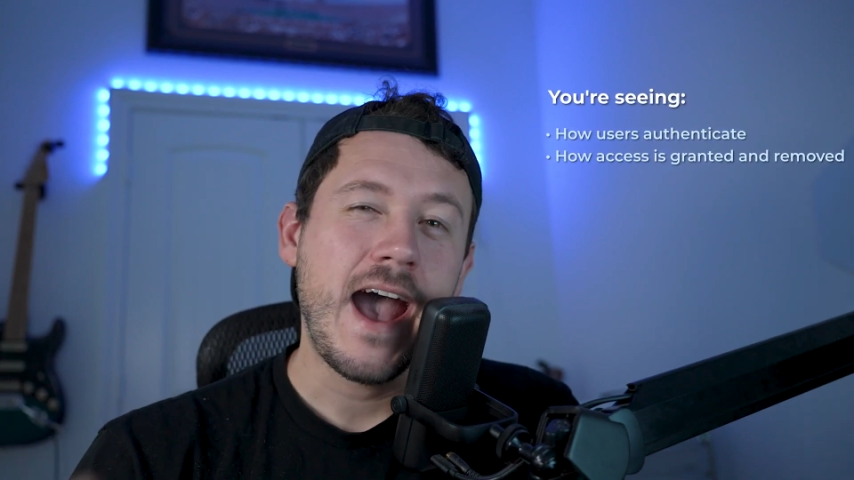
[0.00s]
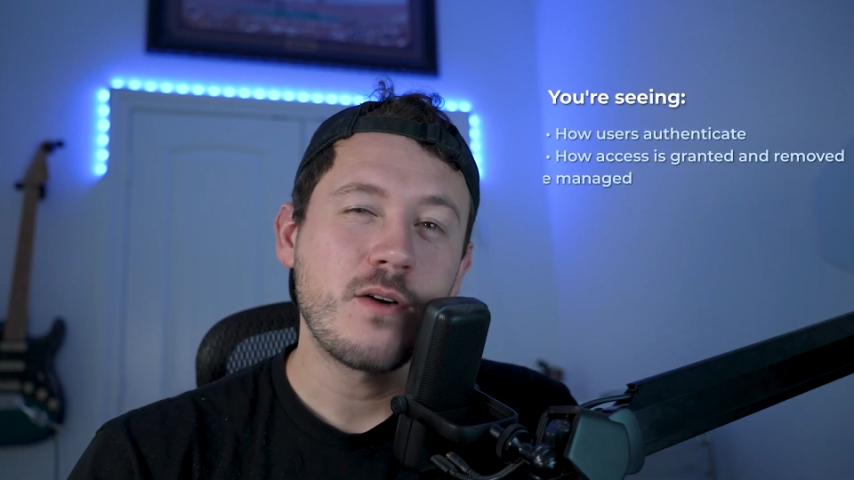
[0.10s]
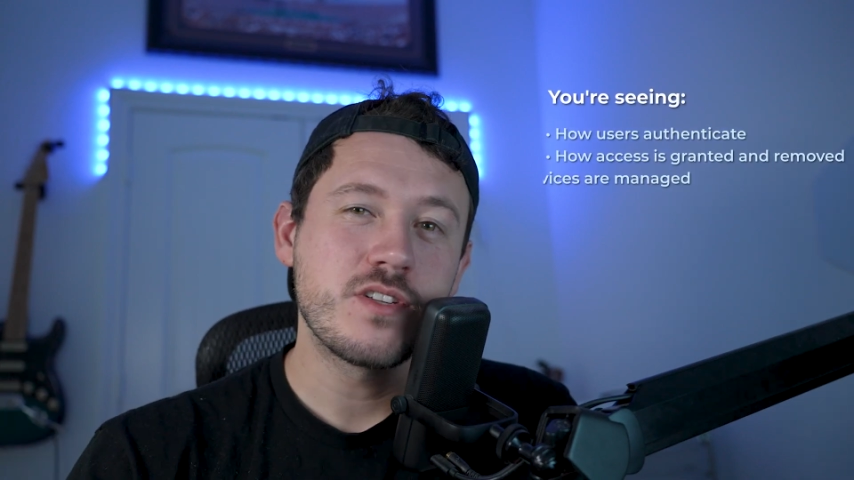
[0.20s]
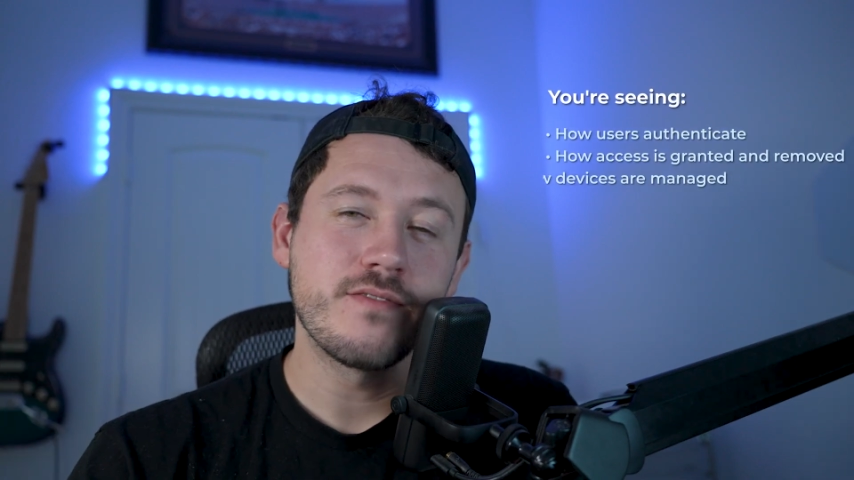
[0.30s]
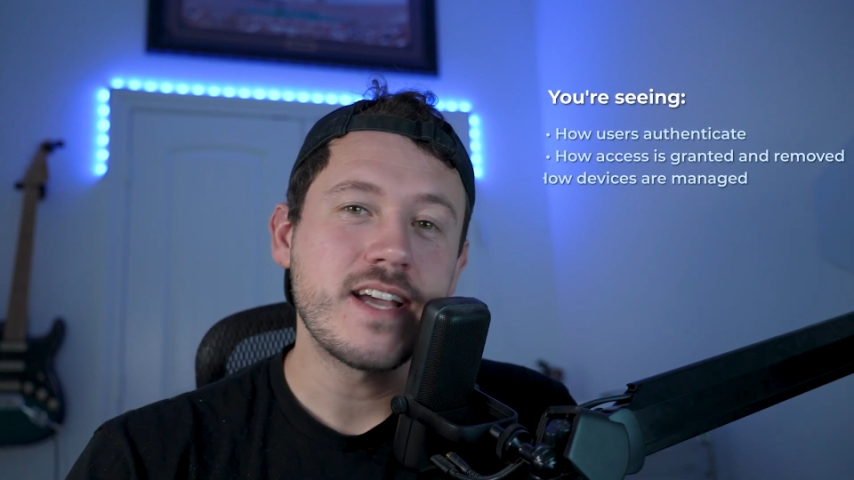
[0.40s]
how
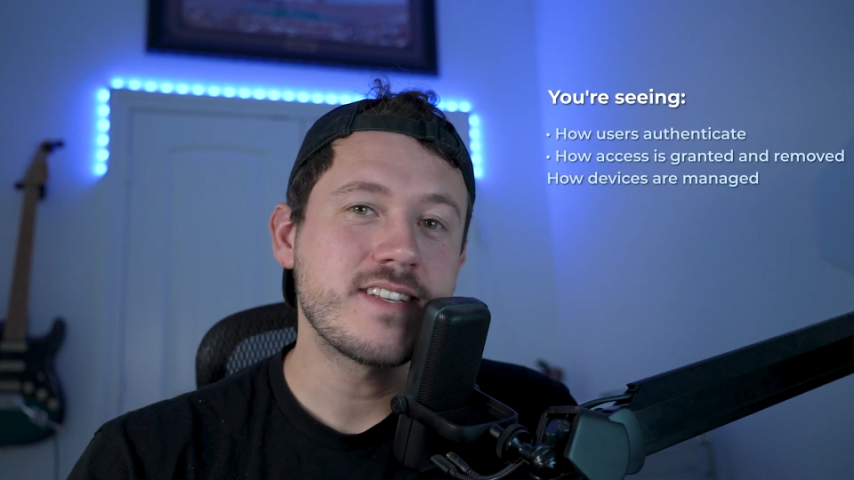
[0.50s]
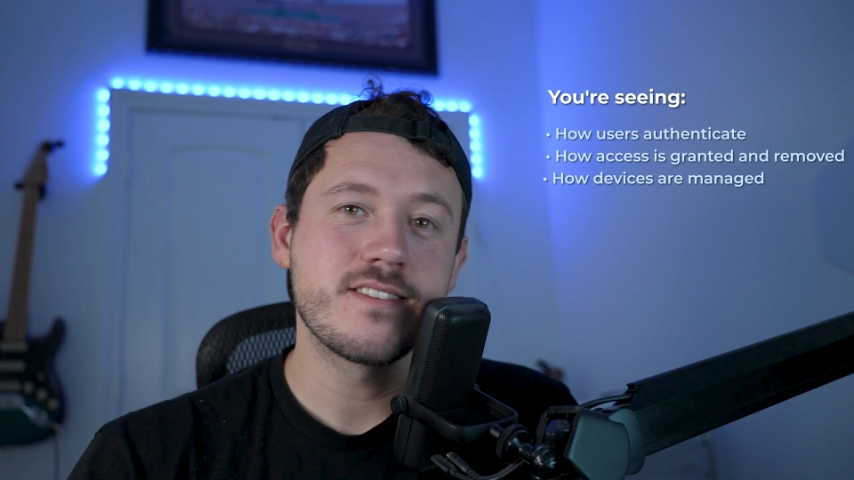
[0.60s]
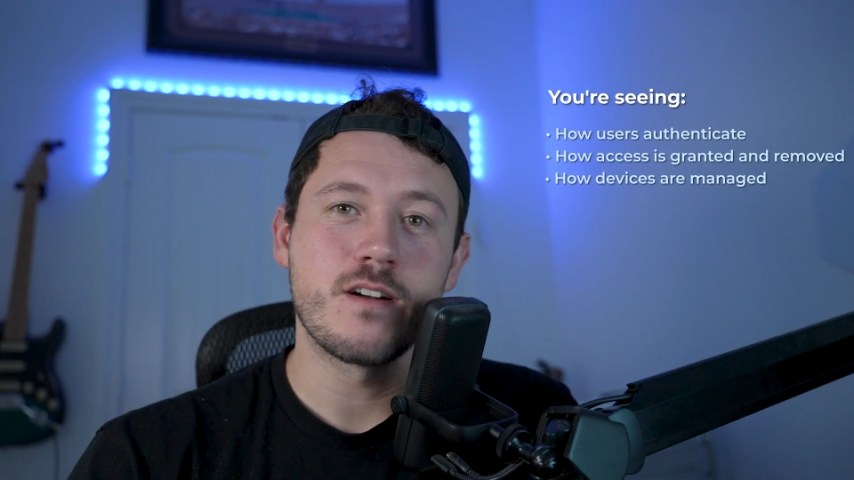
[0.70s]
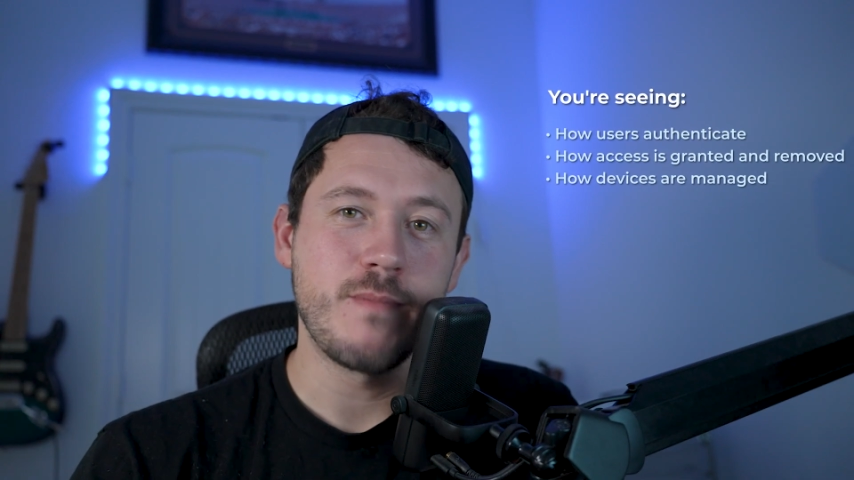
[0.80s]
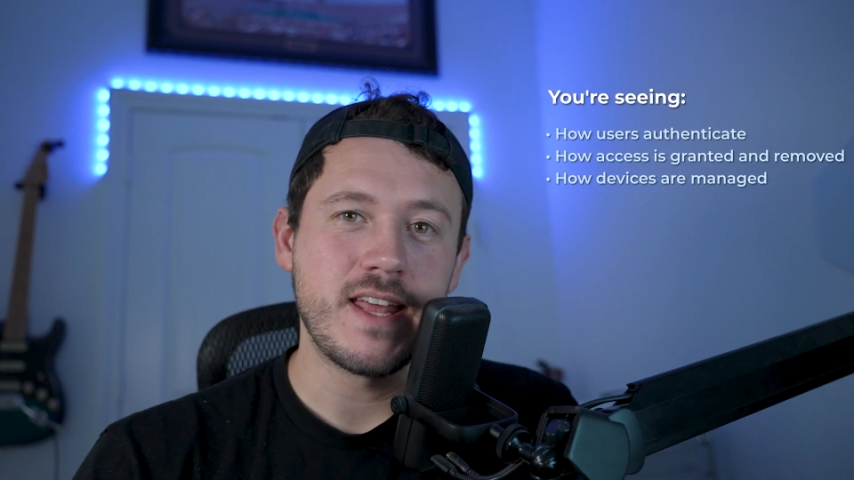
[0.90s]

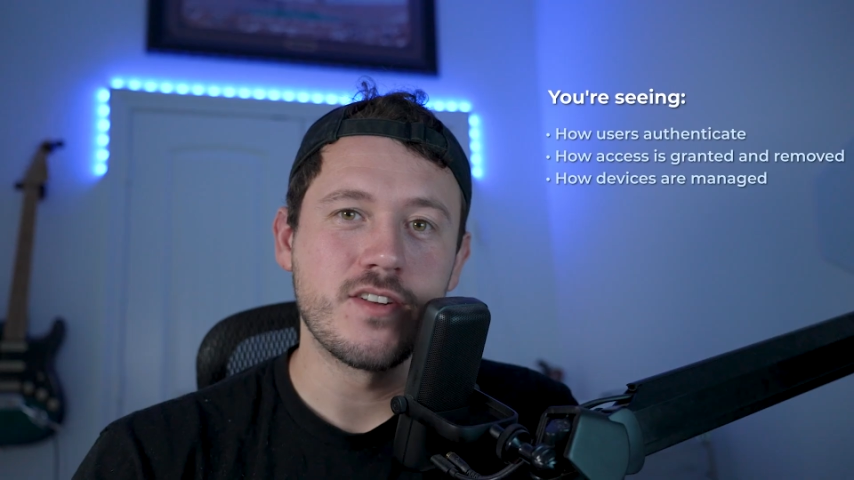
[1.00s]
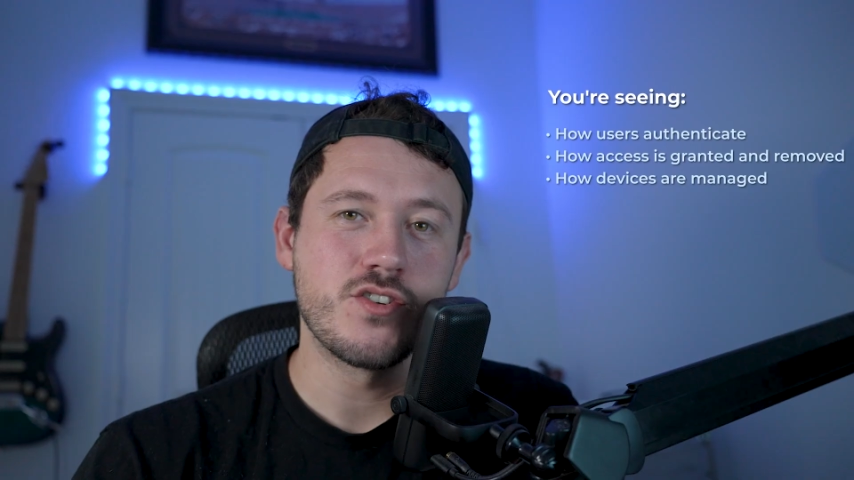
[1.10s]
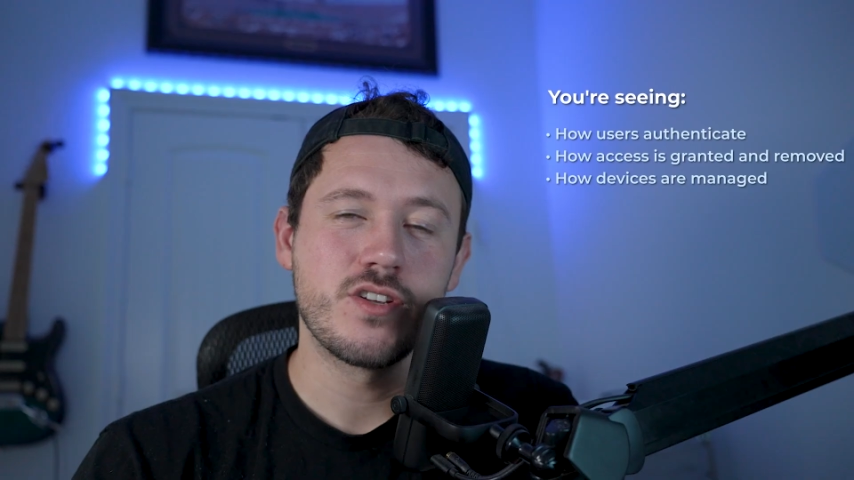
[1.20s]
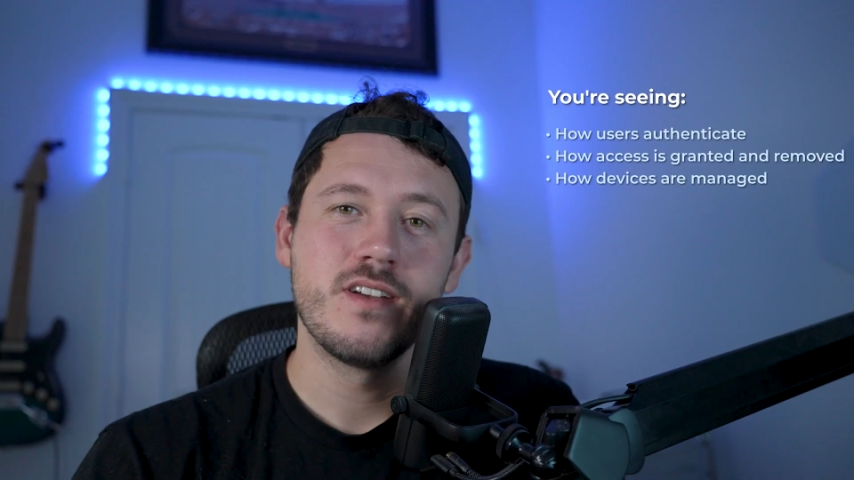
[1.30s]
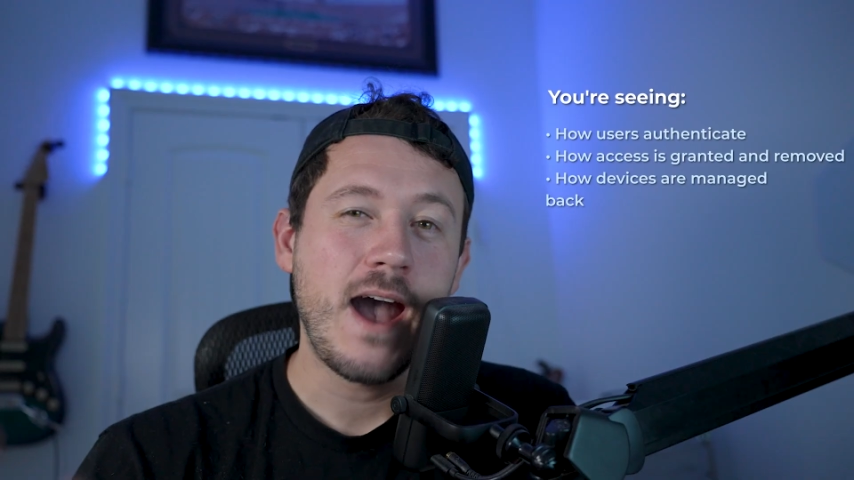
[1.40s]
devices are managed,